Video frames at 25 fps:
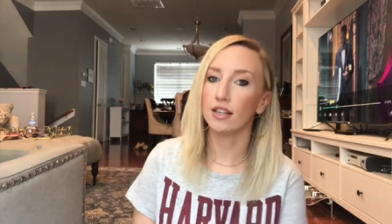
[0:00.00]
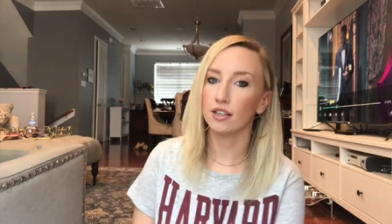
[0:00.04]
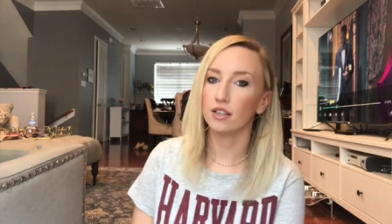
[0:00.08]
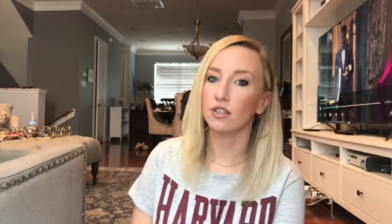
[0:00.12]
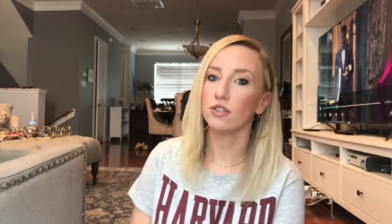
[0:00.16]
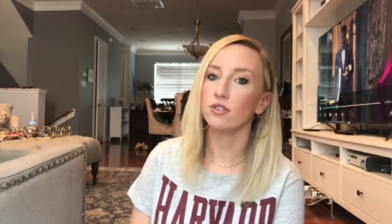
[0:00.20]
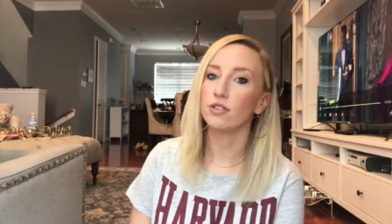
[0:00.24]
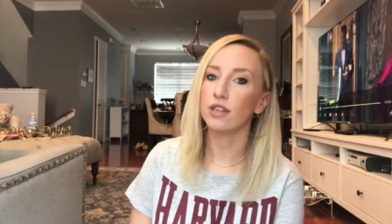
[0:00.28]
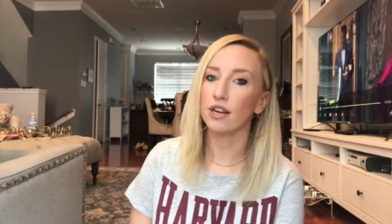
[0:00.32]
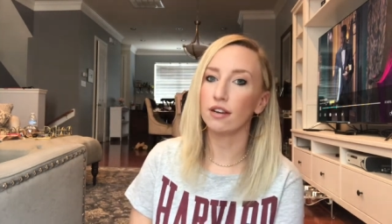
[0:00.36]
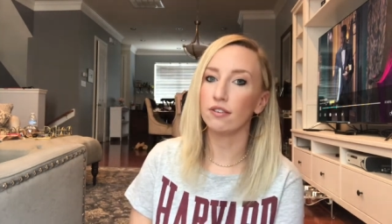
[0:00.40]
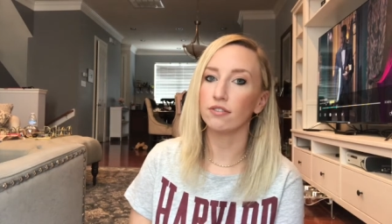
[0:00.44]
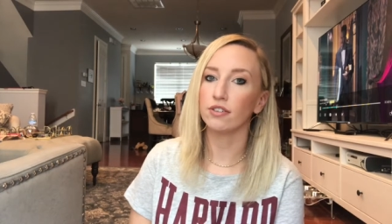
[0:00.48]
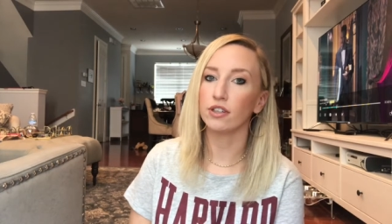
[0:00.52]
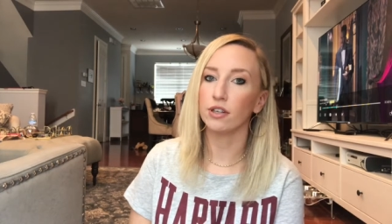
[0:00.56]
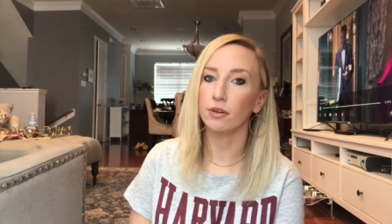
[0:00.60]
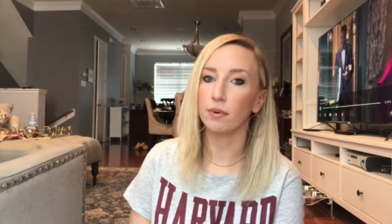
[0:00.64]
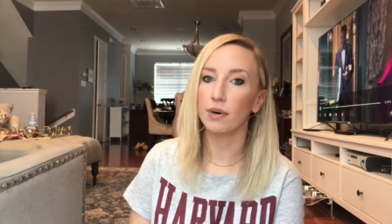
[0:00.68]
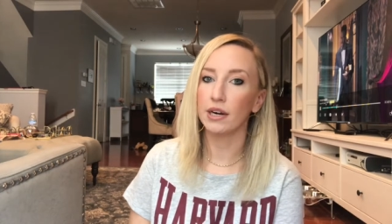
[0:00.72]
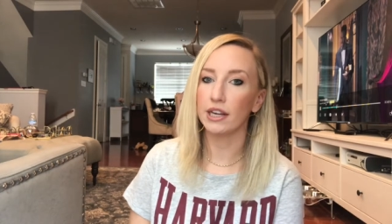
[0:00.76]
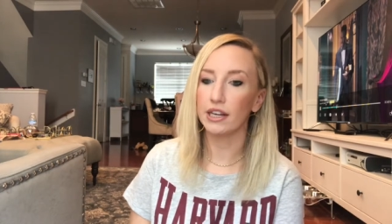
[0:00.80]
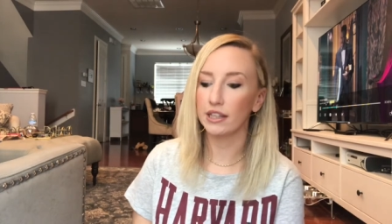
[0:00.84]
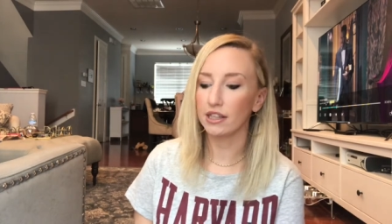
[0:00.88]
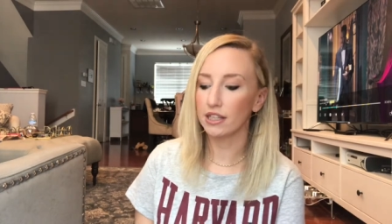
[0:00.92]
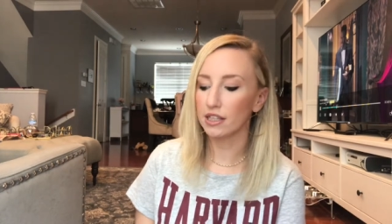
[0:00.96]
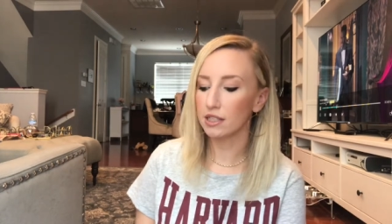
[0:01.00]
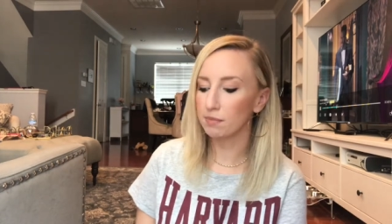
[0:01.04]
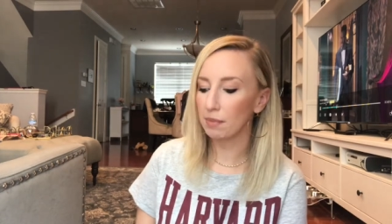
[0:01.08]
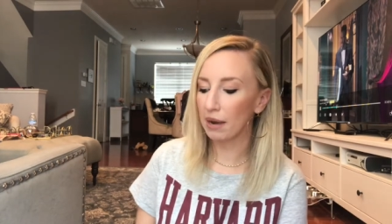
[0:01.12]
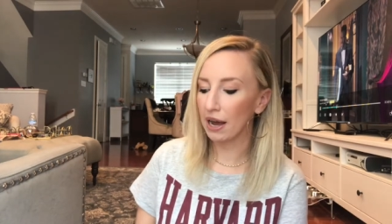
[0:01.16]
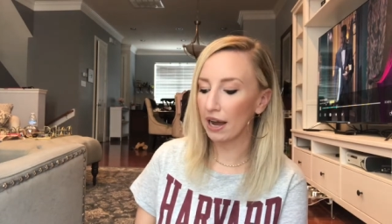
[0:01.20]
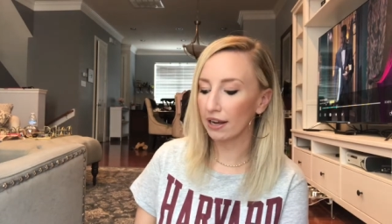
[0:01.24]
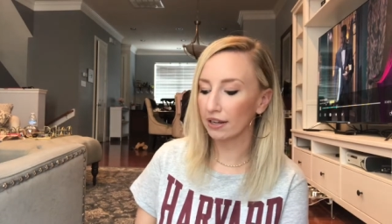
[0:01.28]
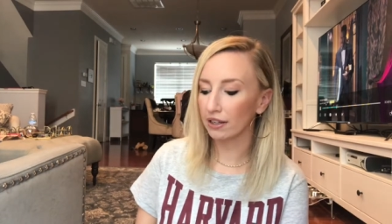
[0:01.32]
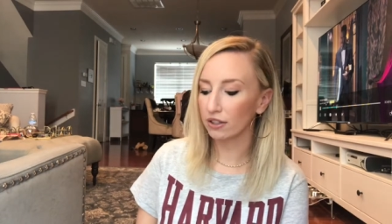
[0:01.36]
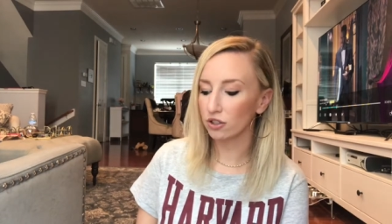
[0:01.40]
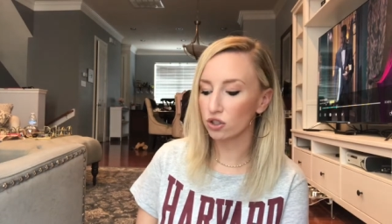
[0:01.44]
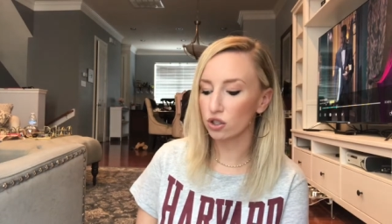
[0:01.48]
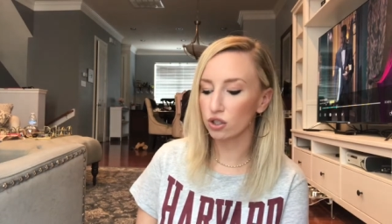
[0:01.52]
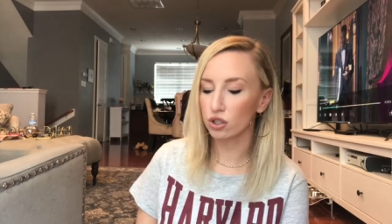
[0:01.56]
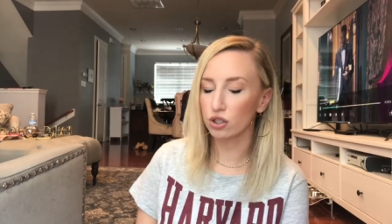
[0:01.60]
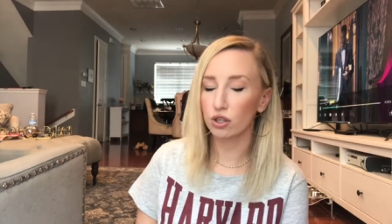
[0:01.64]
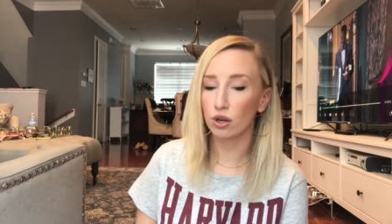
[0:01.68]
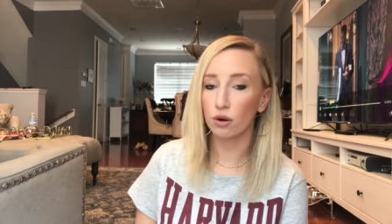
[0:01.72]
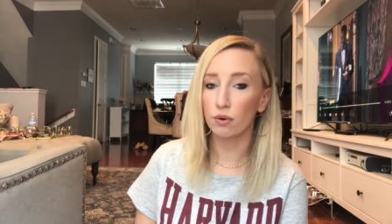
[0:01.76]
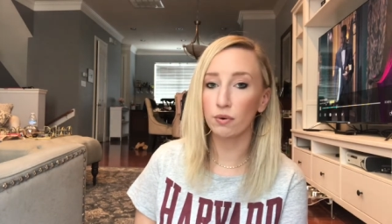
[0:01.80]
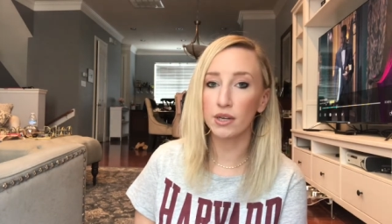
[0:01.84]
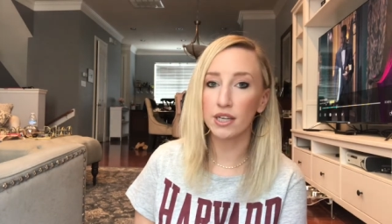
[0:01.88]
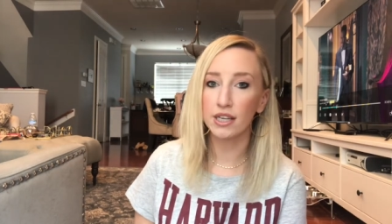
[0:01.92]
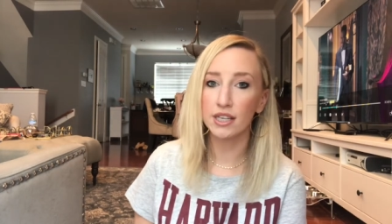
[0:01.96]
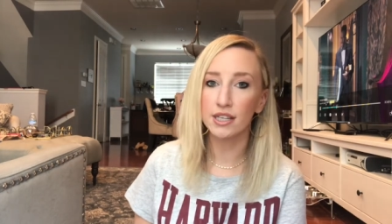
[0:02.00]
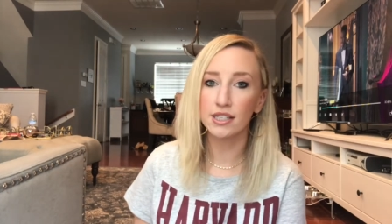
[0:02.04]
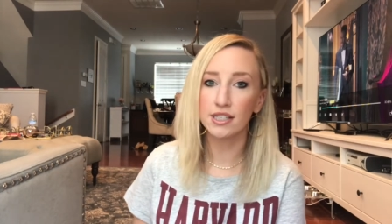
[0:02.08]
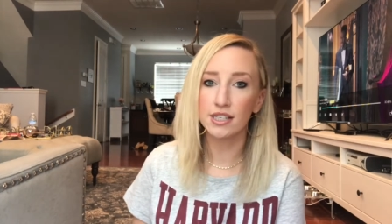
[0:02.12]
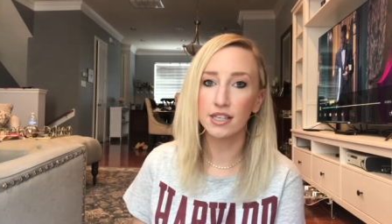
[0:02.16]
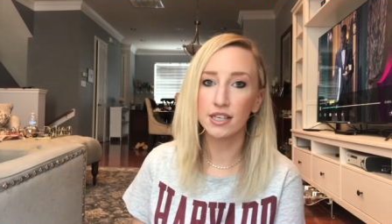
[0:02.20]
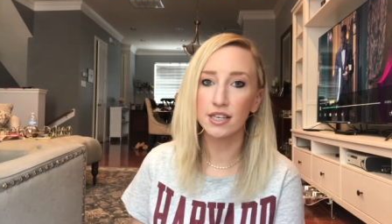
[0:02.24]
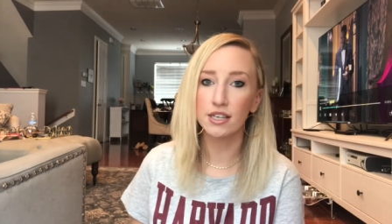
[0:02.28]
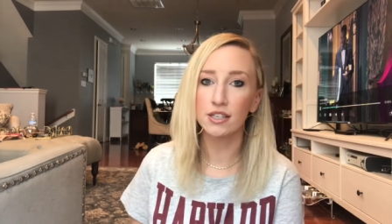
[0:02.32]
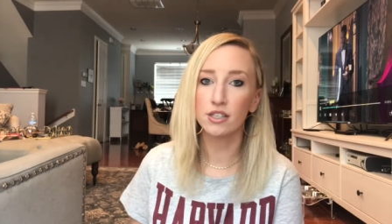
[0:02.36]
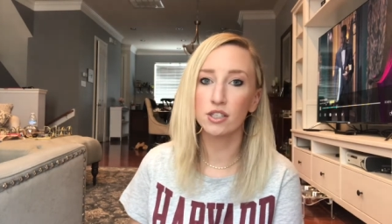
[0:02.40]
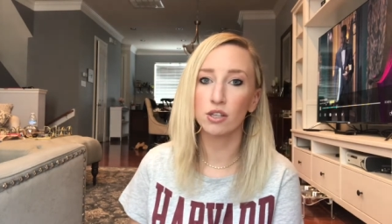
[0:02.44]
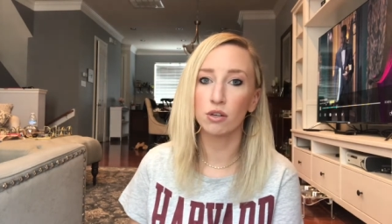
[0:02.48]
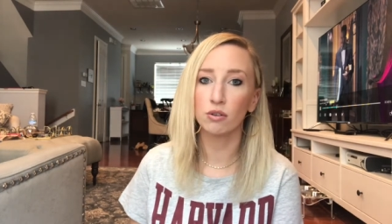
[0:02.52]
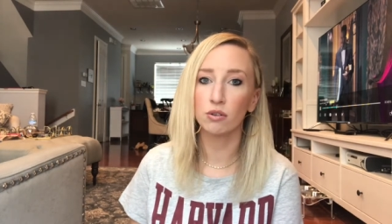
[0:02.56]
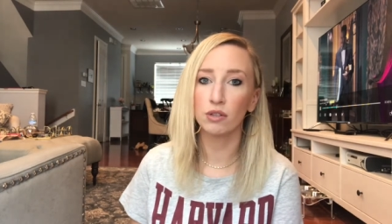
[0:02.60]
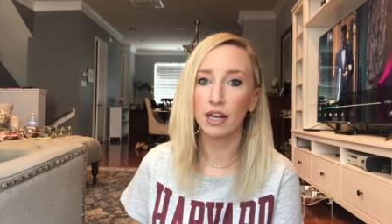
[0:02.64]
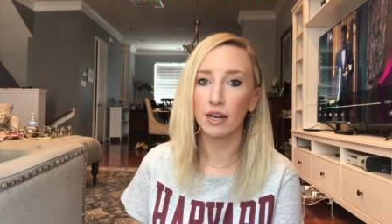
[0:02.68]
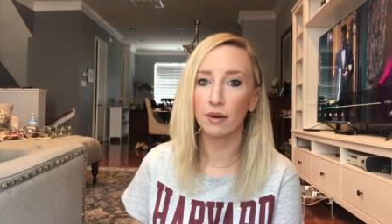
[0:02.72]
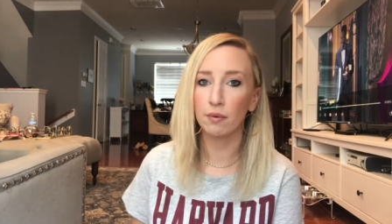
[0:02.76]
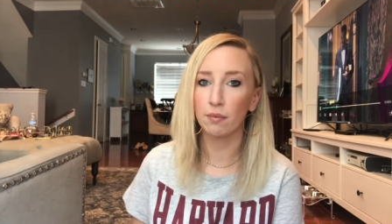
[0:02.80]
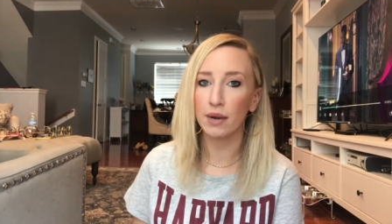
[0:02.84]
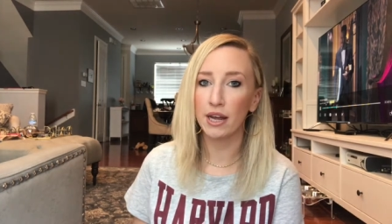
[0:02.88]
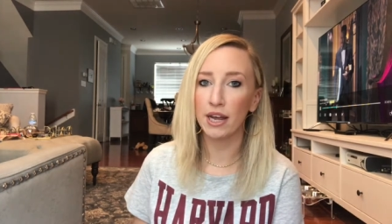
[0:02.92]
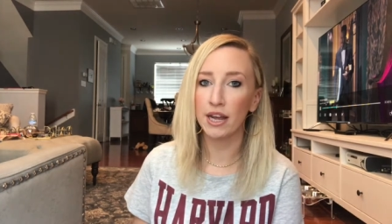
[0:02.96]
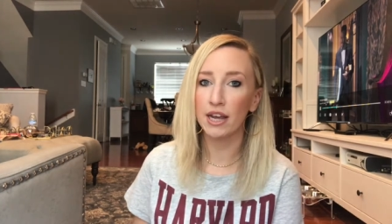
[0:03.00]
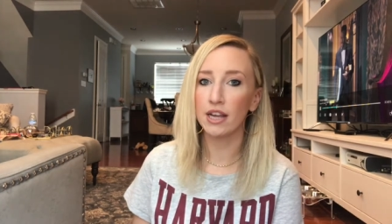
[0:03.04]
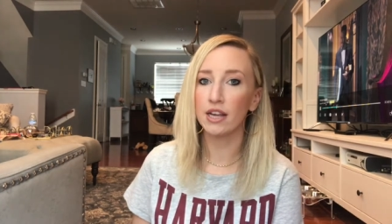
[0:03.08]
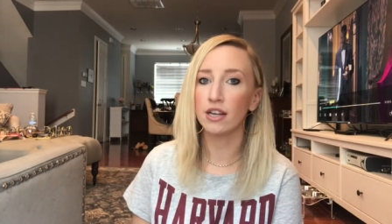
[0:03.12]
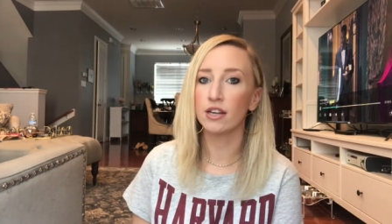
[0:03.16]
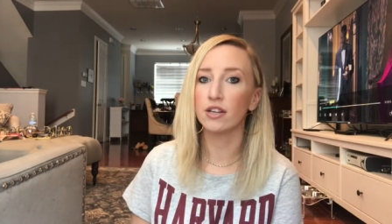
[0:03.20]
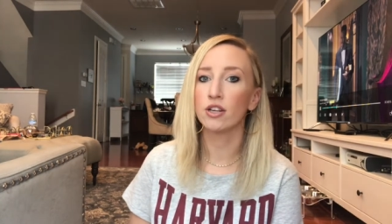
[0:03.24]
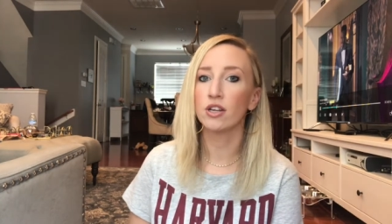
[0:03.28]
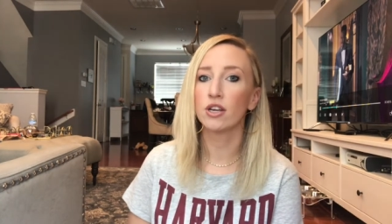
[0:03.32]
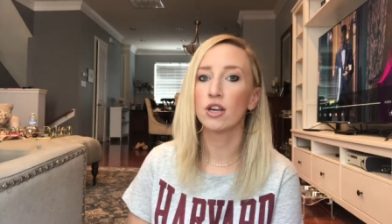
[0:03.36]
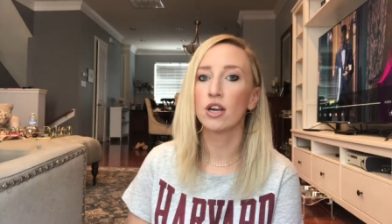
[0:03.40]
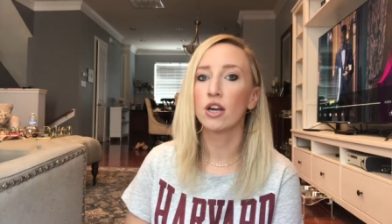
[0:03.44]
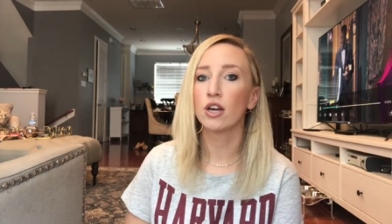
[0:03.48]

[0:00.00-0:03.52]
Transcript: you definitely wanna get this bag. It's so easy, so lightweight,